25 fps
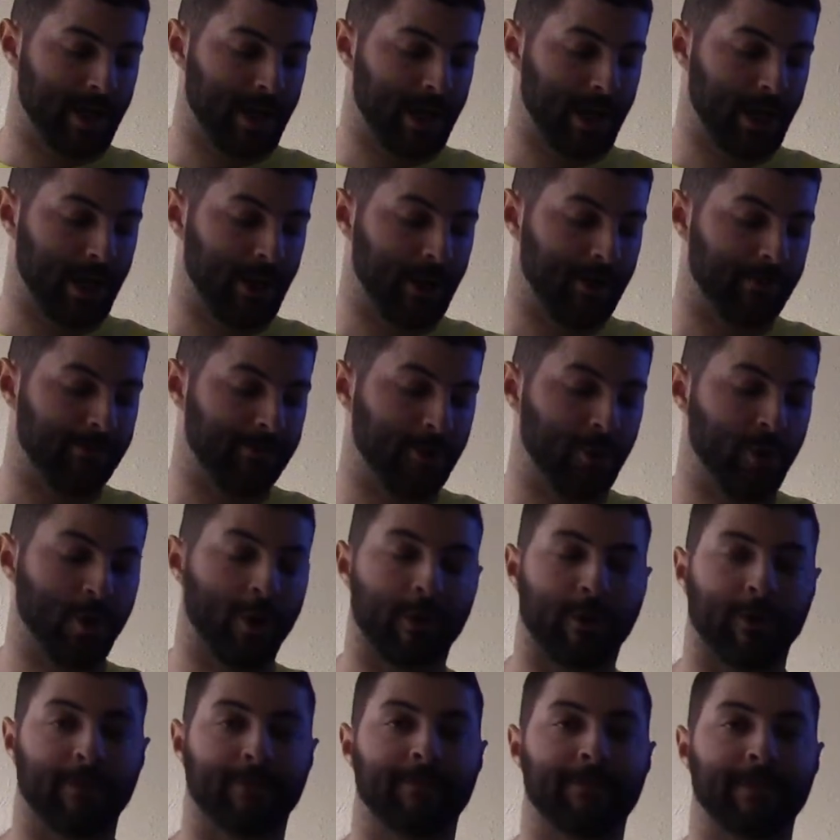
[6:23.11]
of
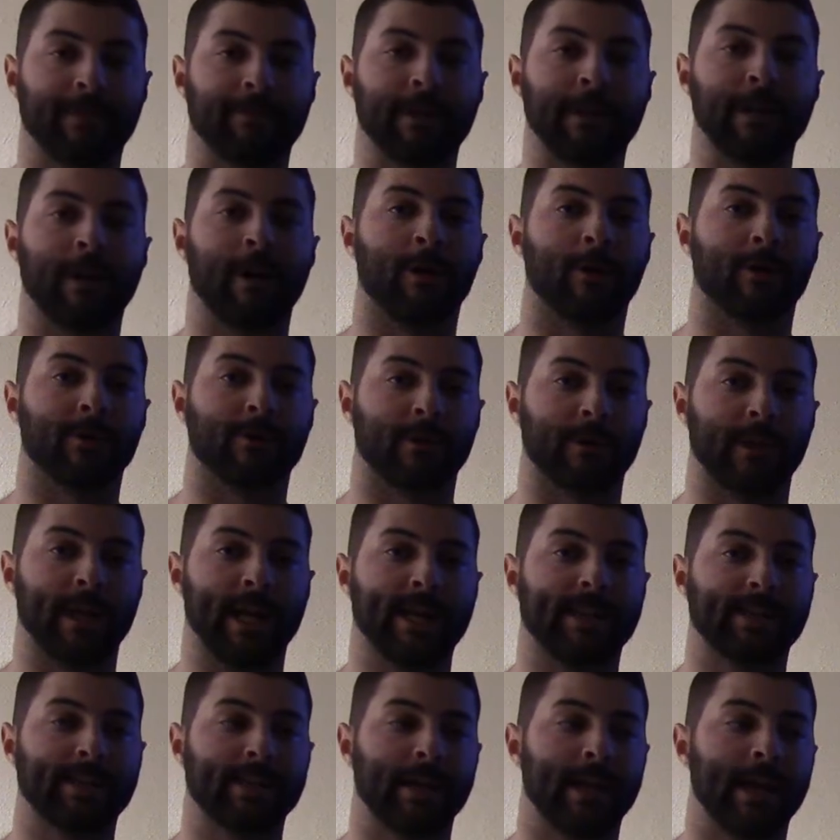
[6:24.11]
$250 or
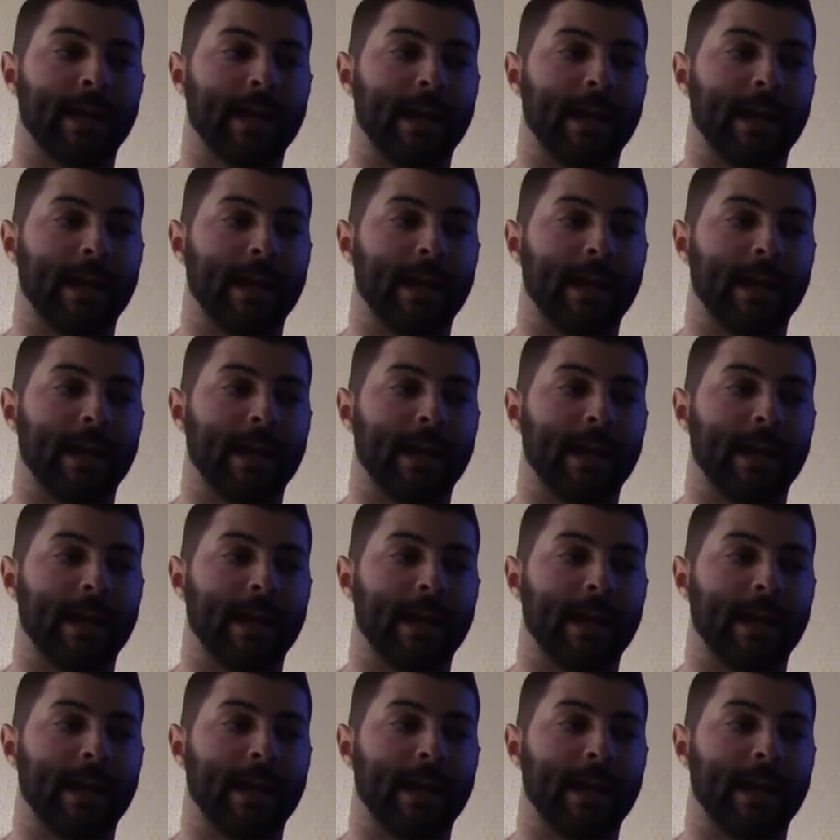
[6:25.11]
less.